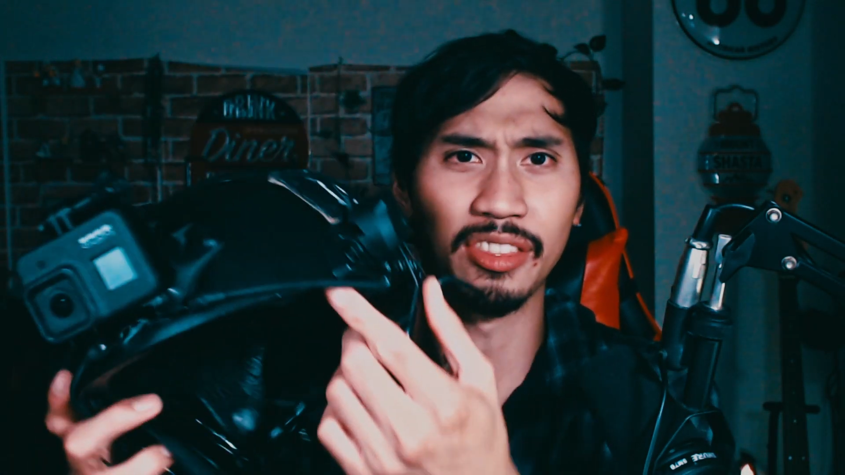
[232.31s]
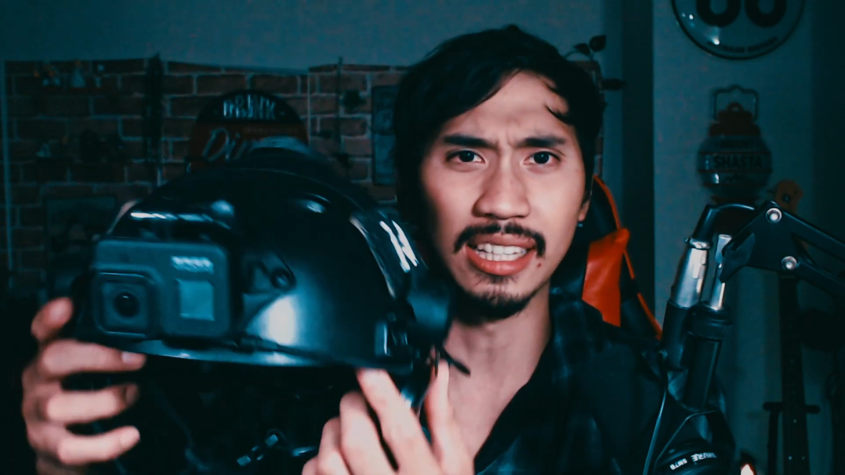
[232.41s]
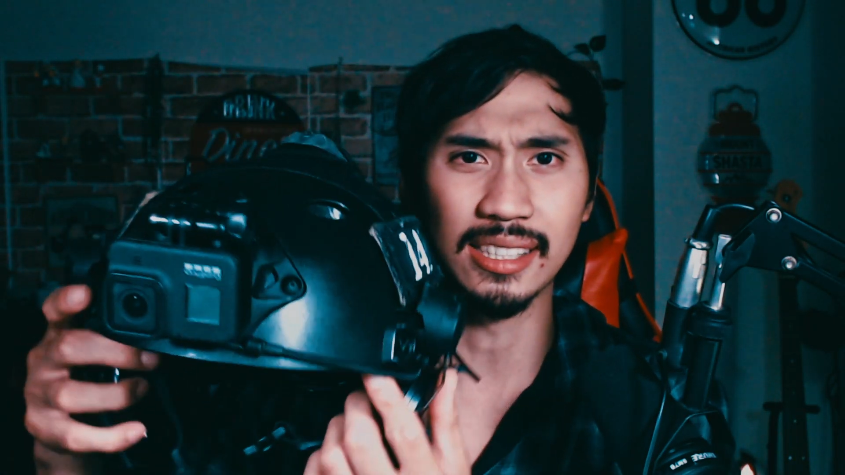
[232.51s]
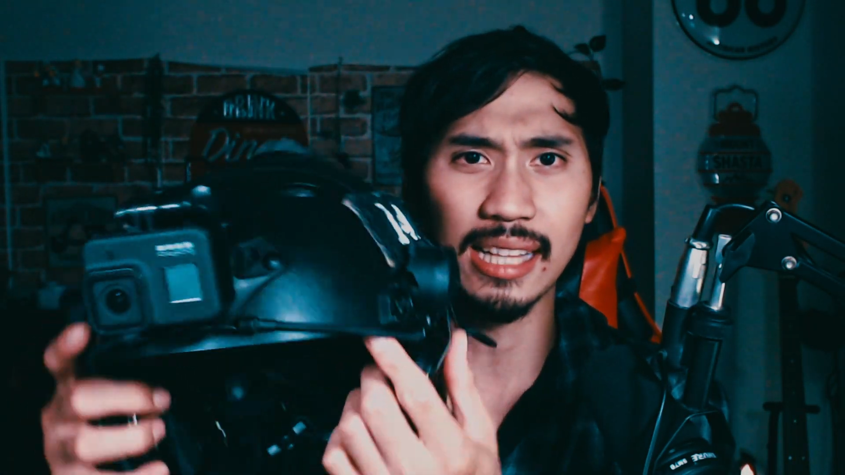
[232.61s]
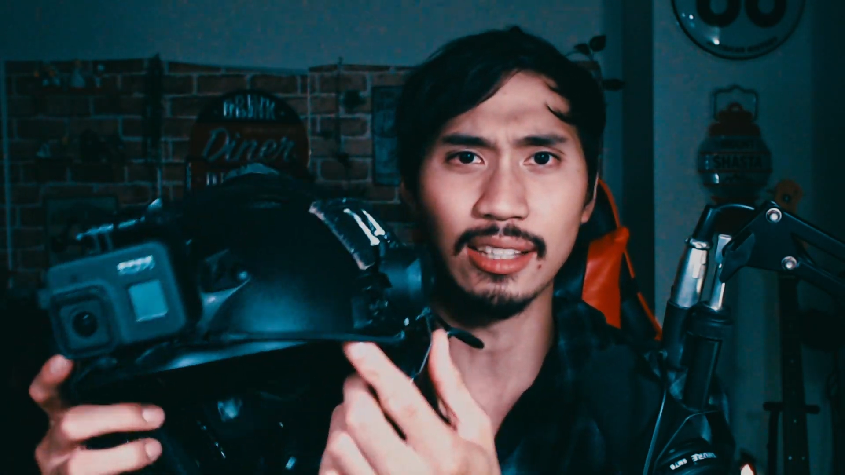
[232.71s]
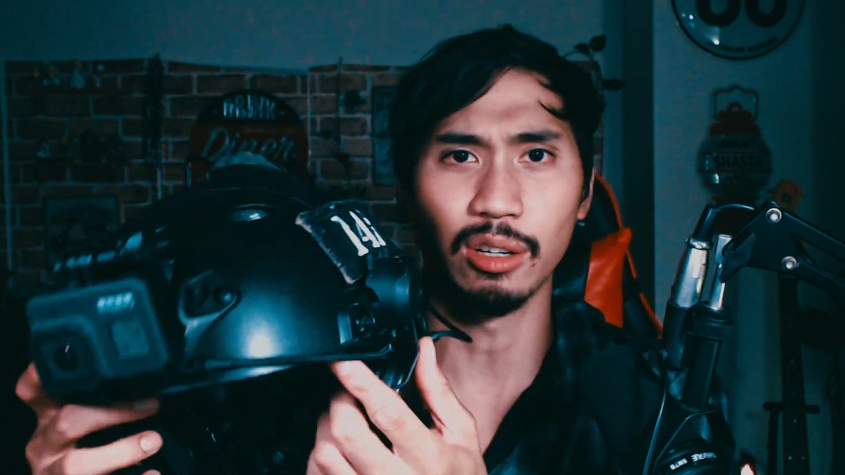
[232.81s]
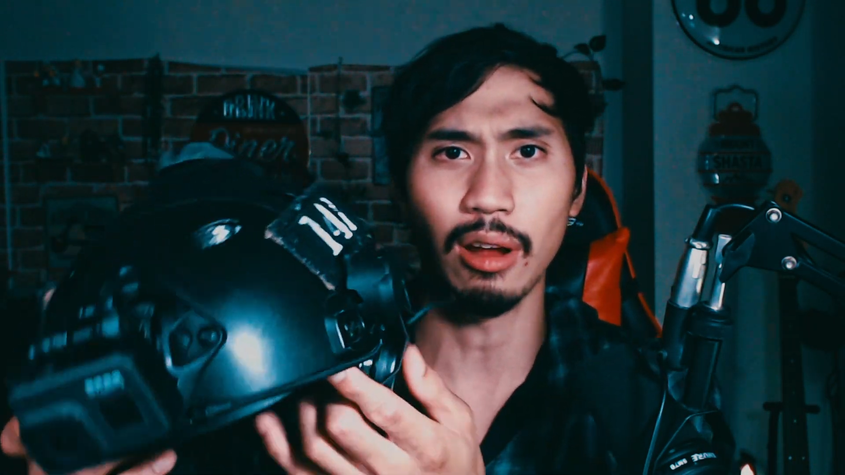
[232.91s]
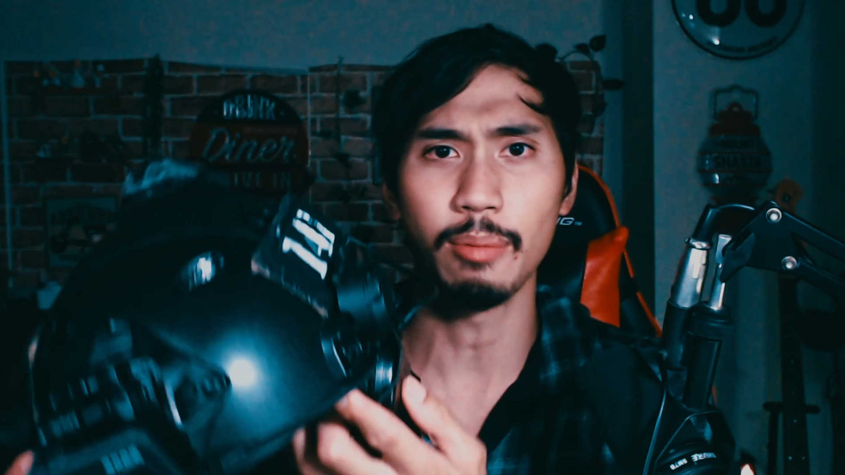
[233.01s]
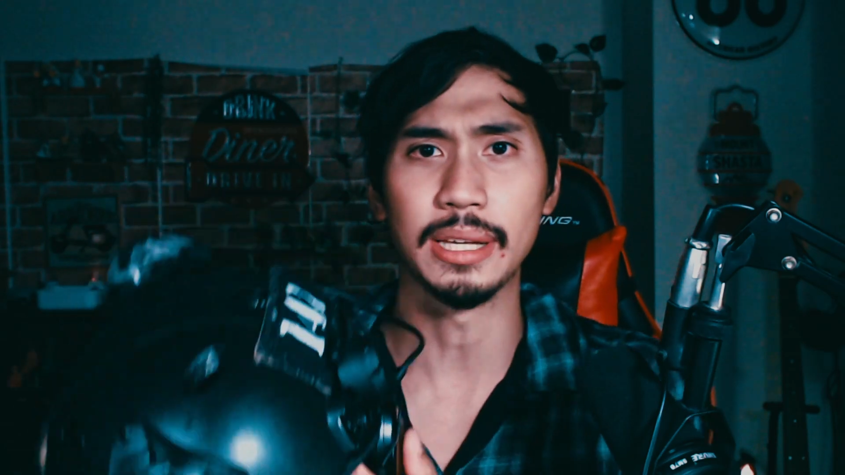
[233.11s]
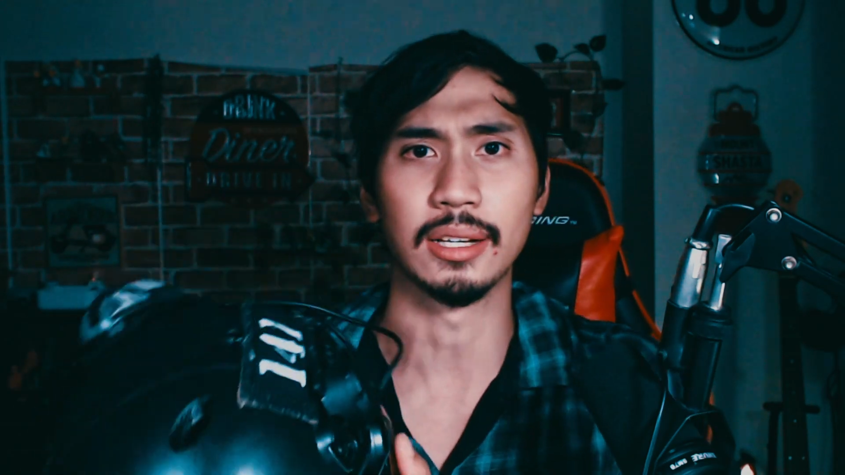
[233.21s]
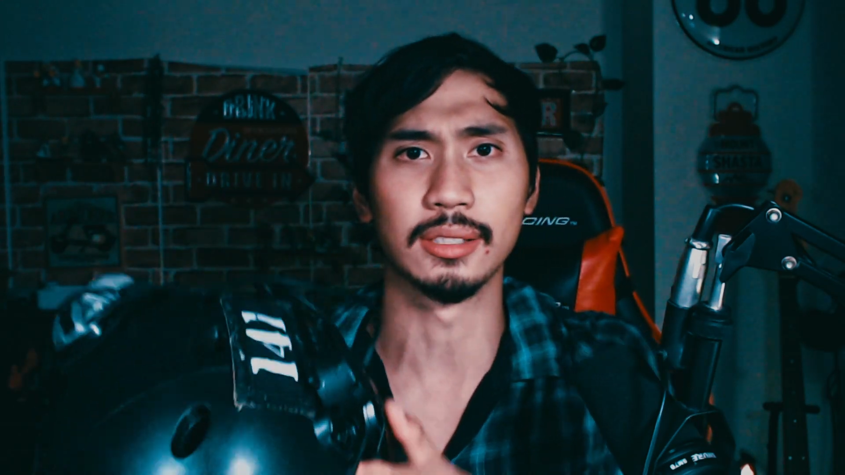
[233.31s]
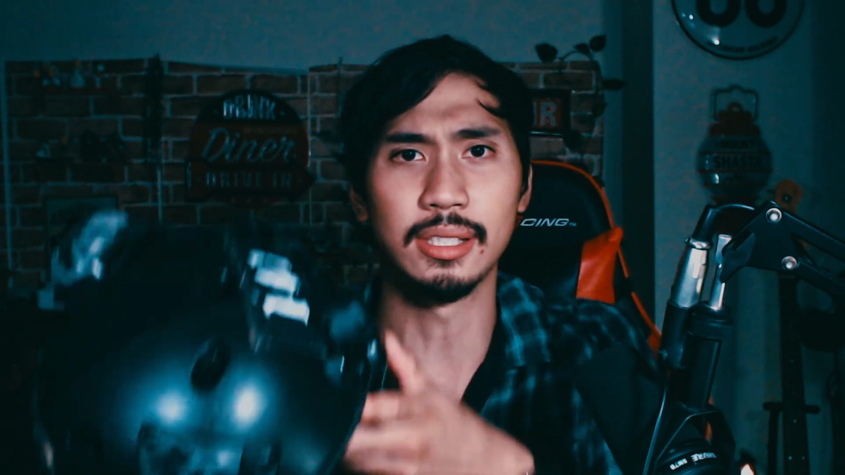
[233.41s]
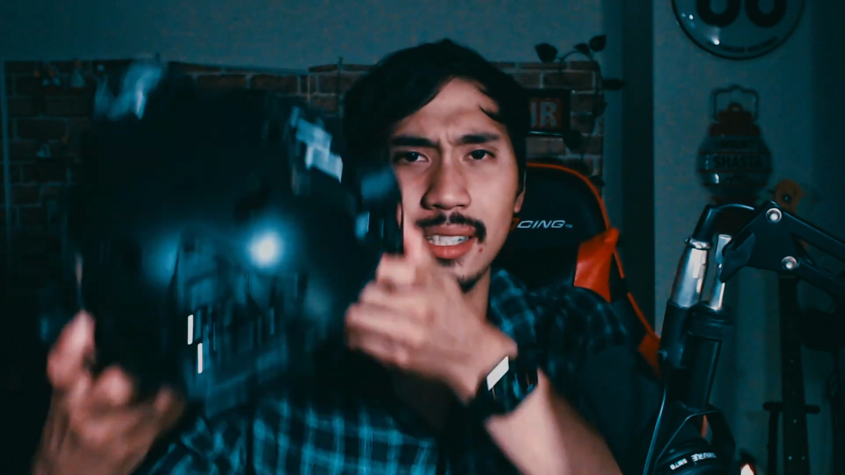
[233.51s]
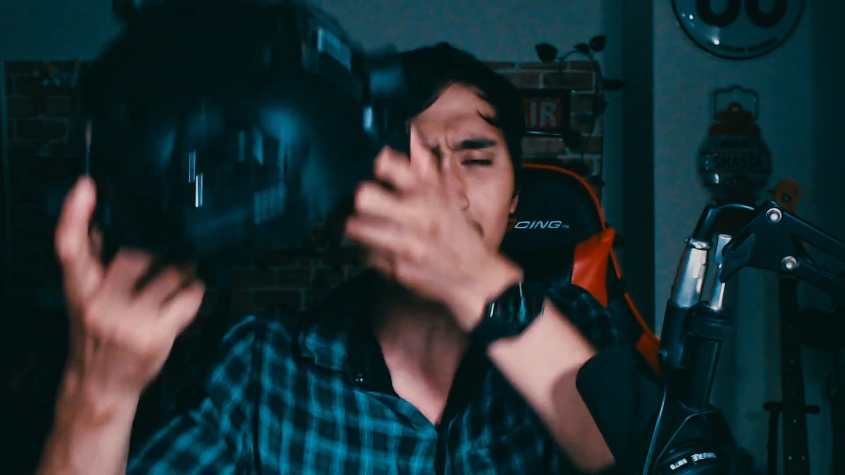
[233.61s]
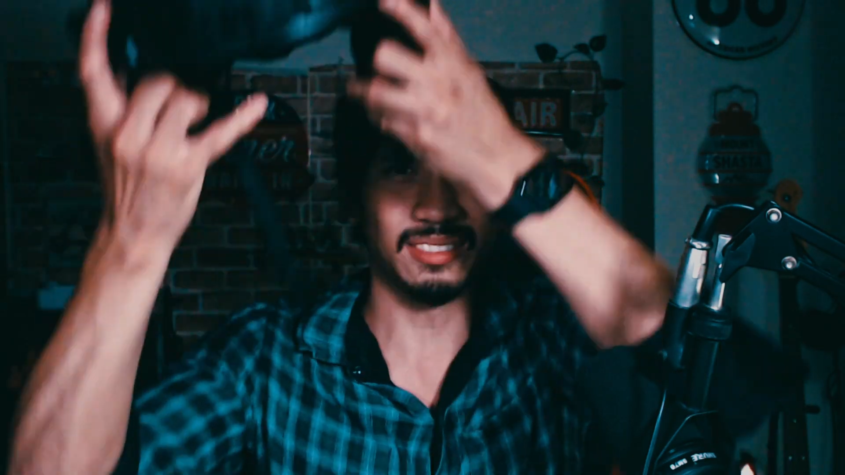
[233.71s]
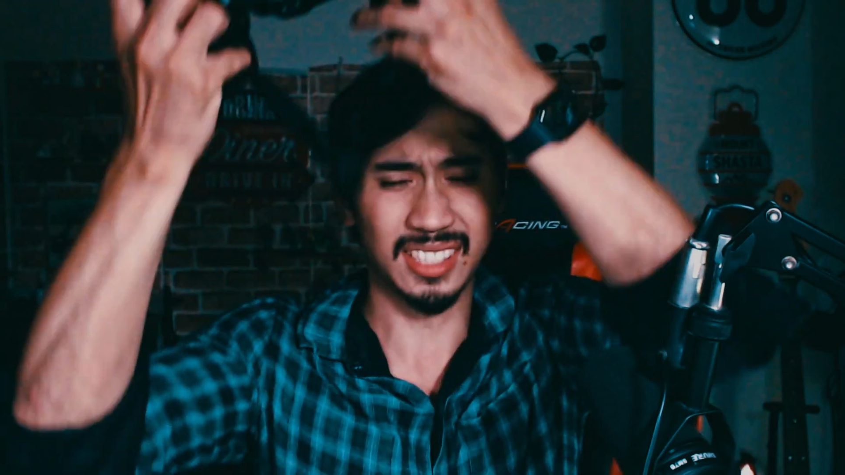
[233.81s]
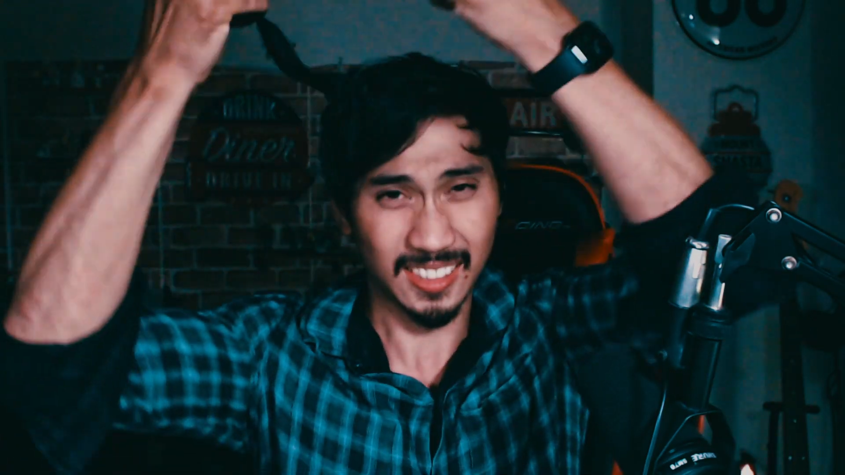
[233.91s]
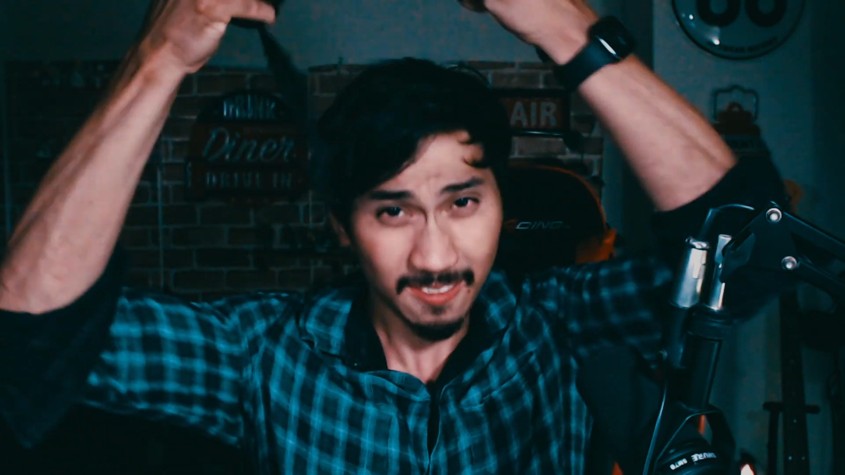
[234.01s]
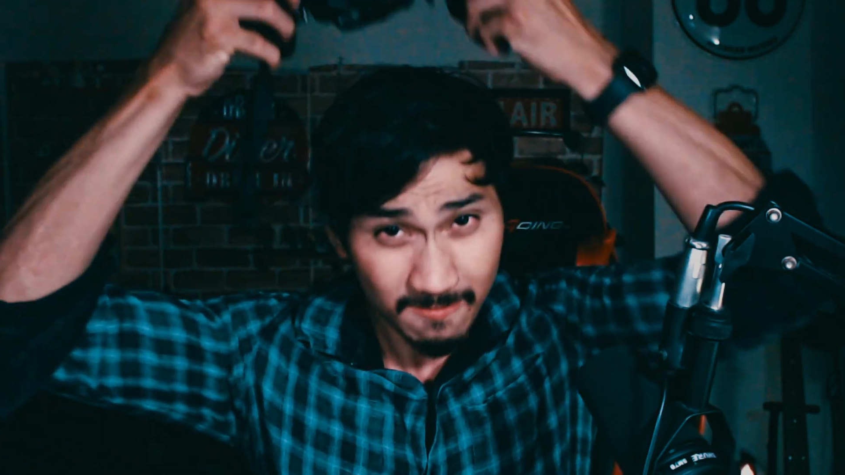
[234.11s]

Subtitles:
thing slanted around because it's kind of just